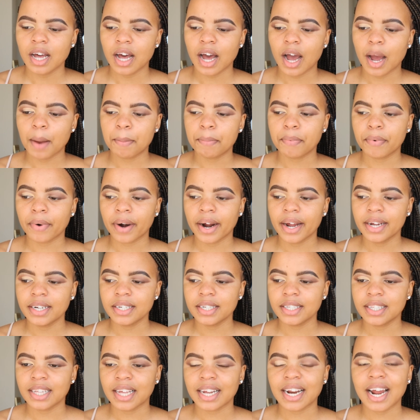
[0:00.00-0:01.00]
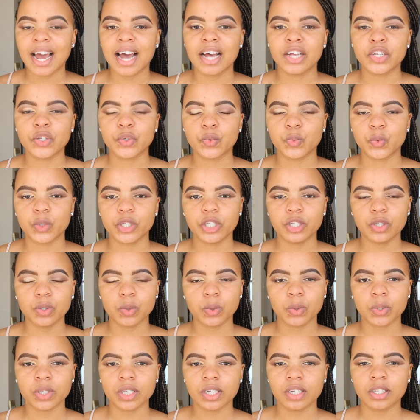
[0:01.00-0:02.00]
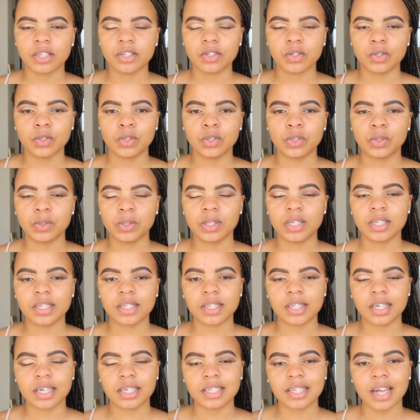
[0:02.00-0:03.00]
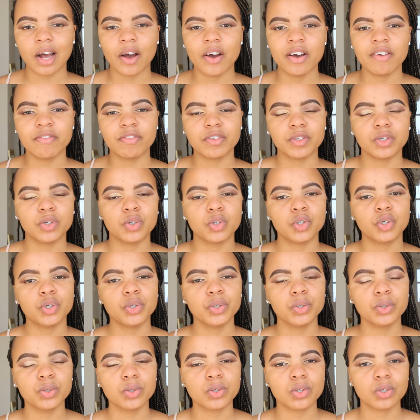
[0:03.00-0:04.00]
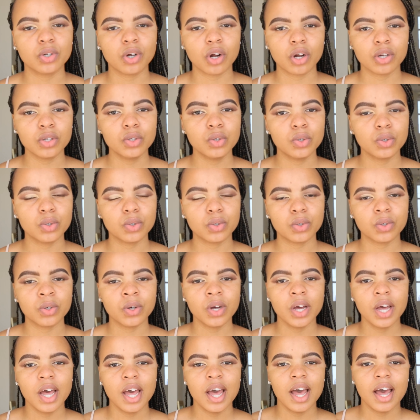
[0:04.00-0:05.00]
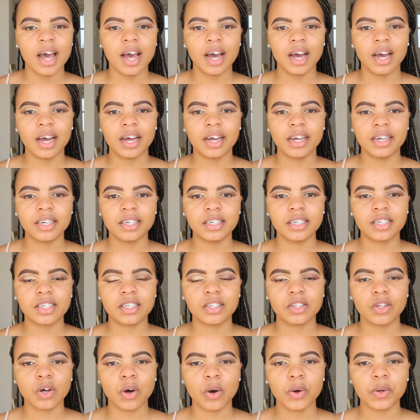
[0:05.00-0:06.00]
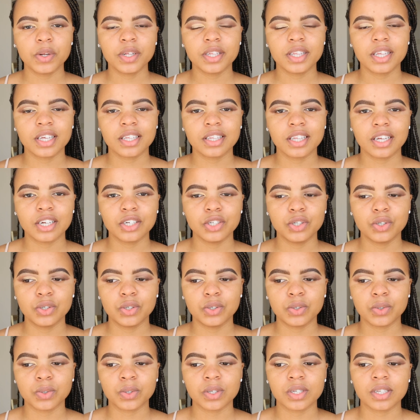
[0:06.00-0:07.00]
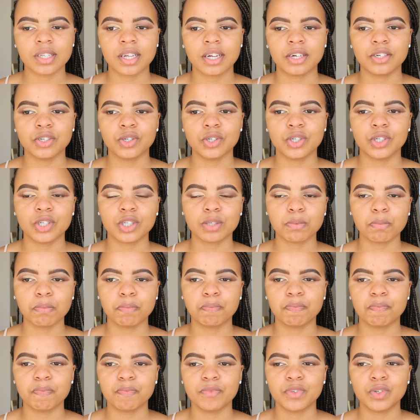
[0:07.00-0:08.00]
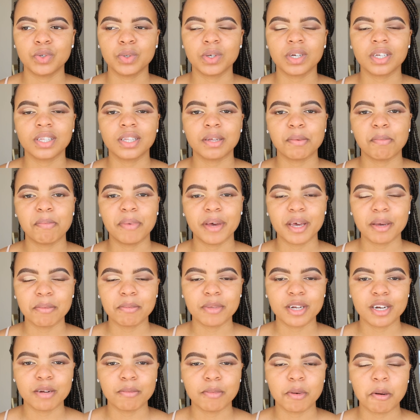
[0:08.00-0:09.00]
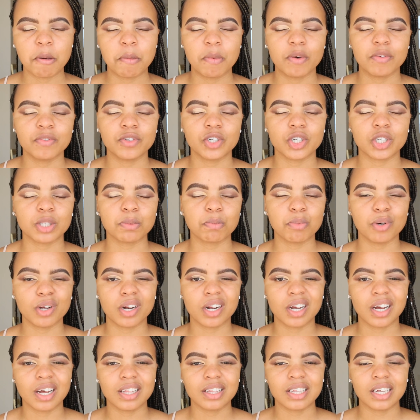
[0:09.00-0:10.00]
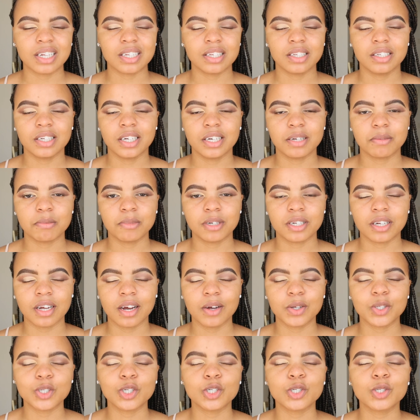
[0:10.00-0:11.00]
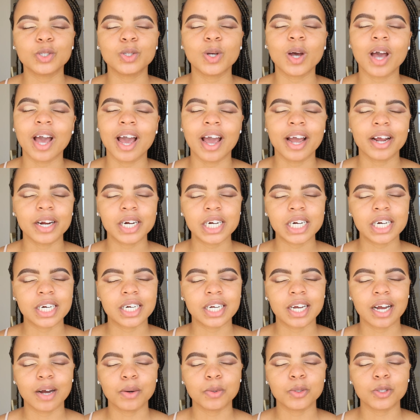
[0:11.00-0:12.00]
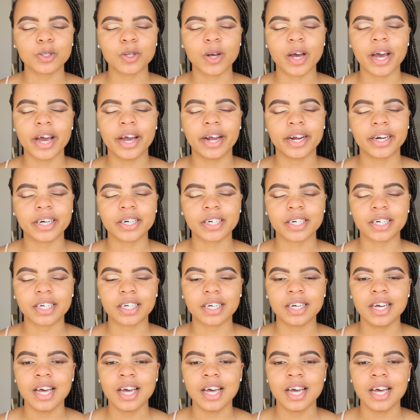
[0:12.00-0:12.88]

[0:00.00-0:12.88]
a brand that has resources to do these things, however you choose not to, and the only thing that you do is that you're just doing the bare minimum of just putting out that statement. I was just so angry. I was so angry.